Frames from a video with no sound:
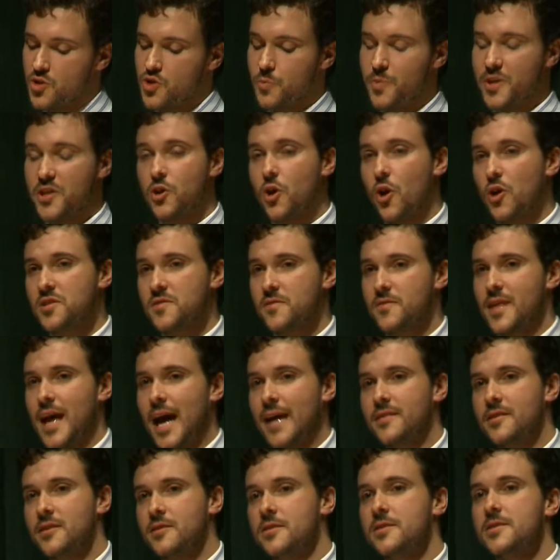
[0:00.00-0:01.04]
So because of
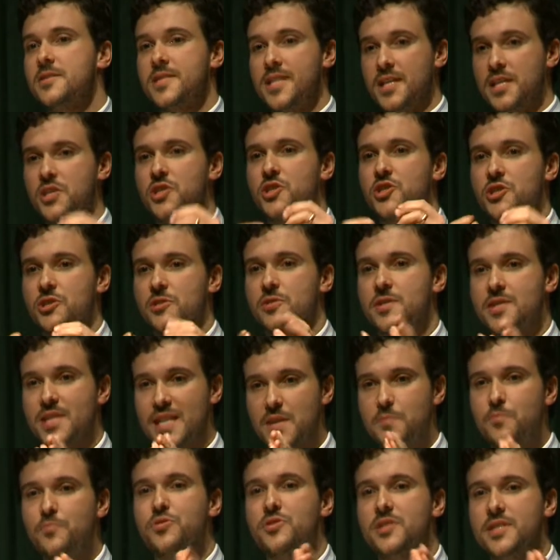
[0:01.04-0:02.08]
that, there are signatures
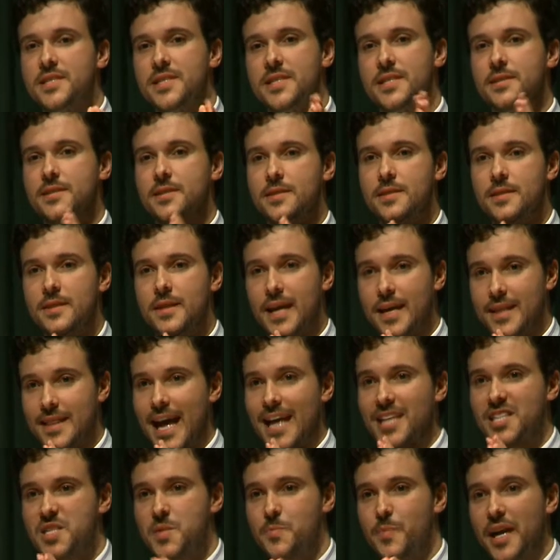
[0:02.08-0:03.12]
imprinted in
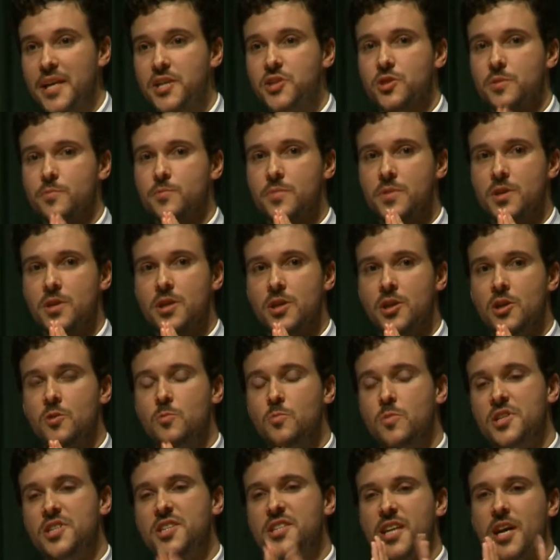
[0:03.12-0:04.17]
that spectrum,
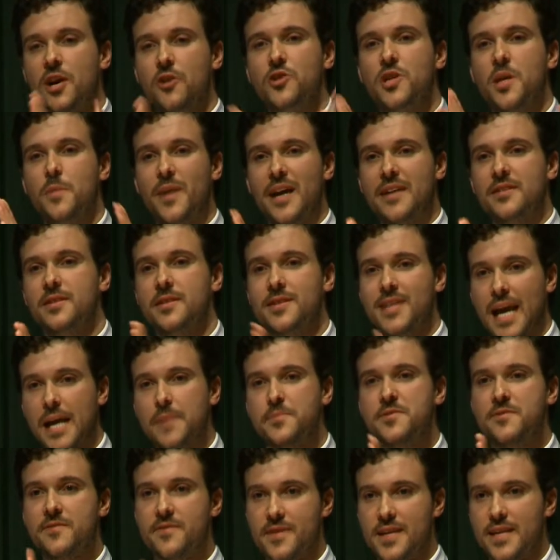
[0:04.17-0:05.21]
which tell you about the
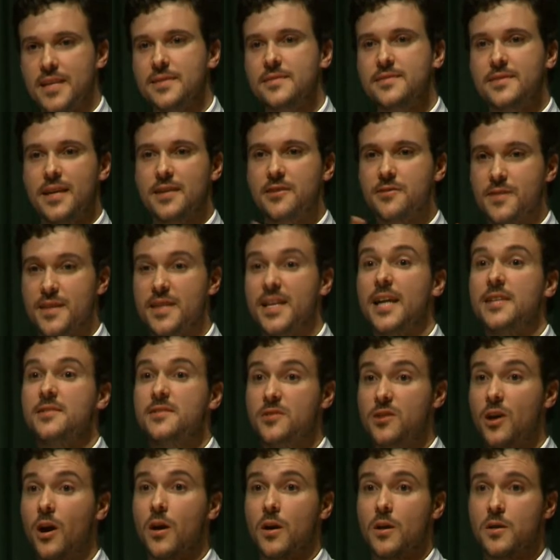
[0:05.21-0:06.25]
types of things that are in that
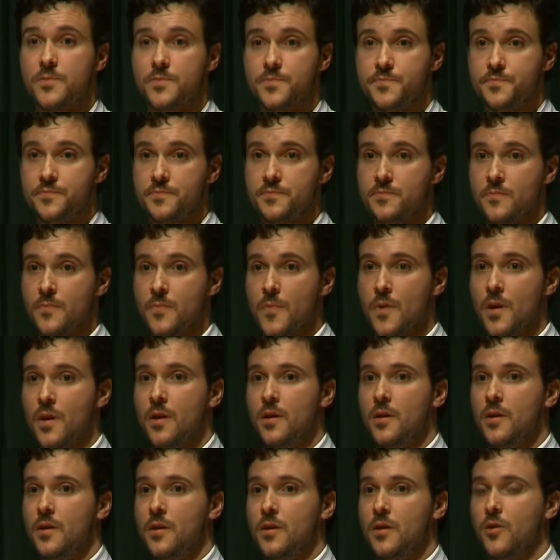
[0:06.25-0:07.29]
star.
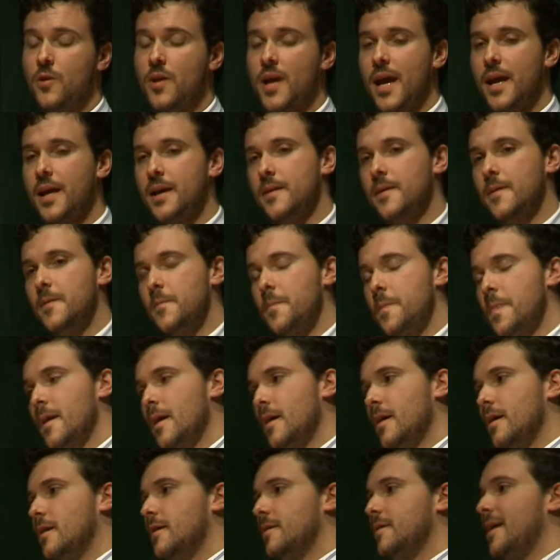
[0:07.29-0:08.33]
Okay?
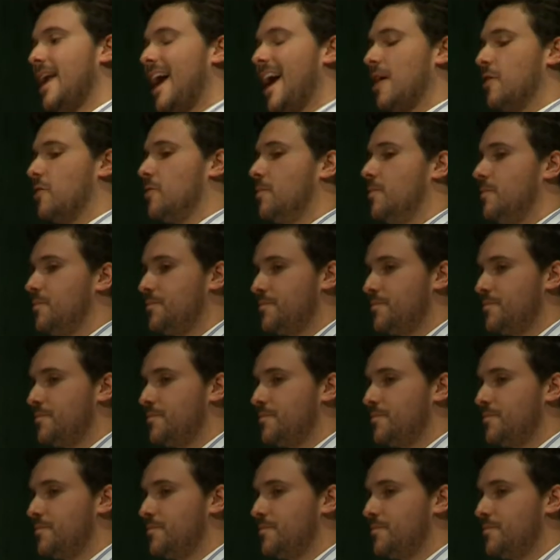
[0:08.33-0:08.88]
Now,